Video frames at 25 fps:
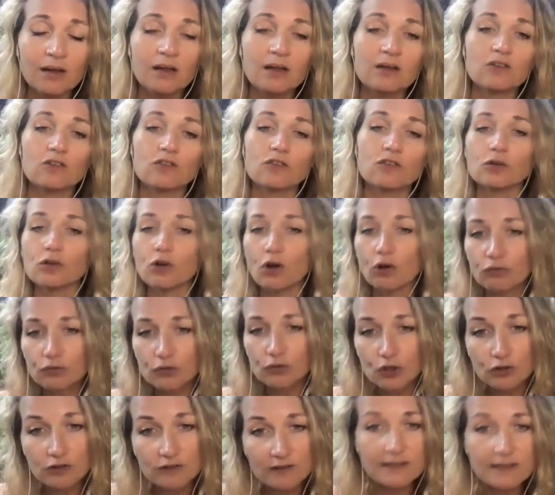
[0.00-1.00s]
So
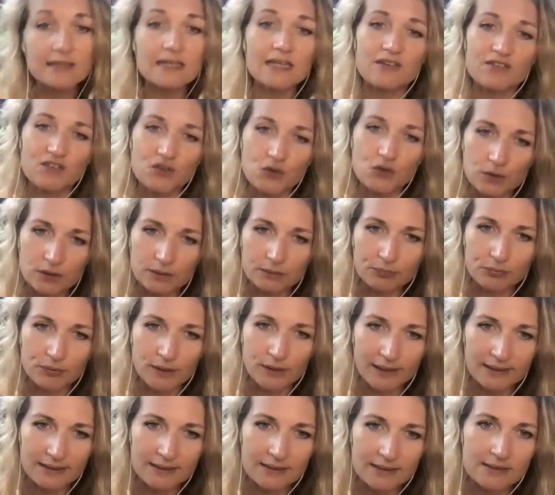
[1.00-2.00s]
obviously, if you are
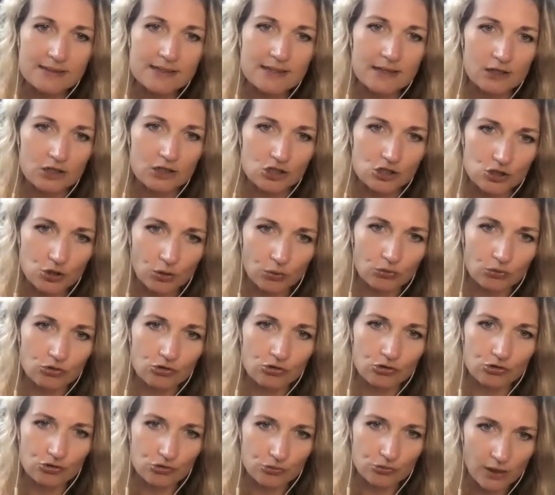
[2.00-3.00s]
pregnant, don't
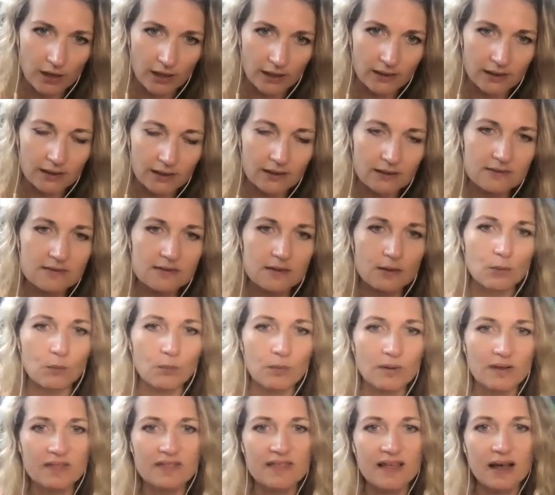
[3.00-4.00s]
try it
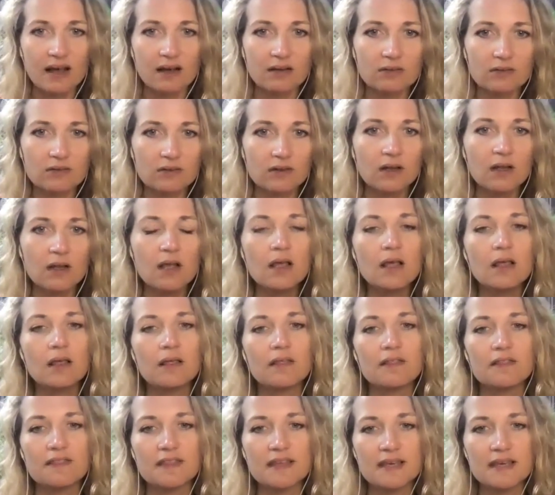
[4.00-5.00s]
without
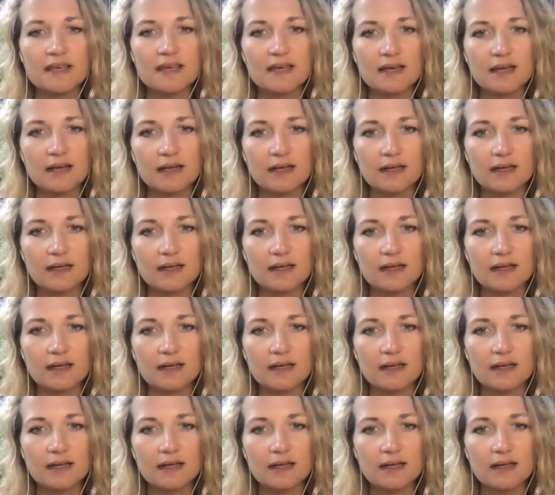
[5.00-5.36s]
the